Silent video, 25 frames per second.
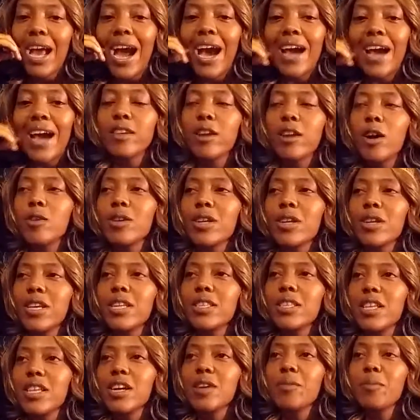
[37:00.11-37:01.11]
I know that
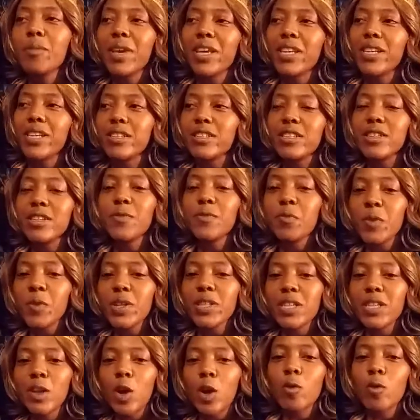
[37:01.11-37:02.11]
he loved me, and the good
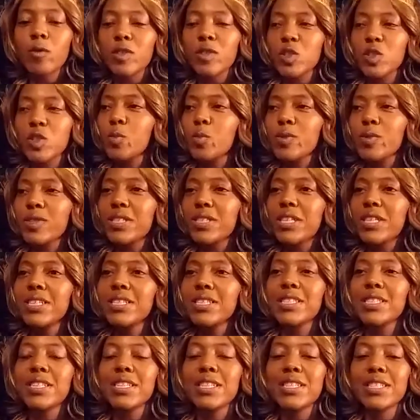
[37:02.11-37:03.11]
feeling
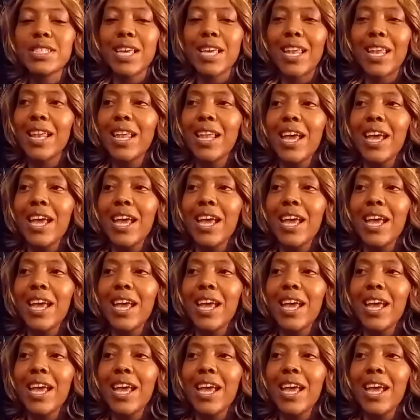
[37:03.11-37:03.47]
supersedes this, and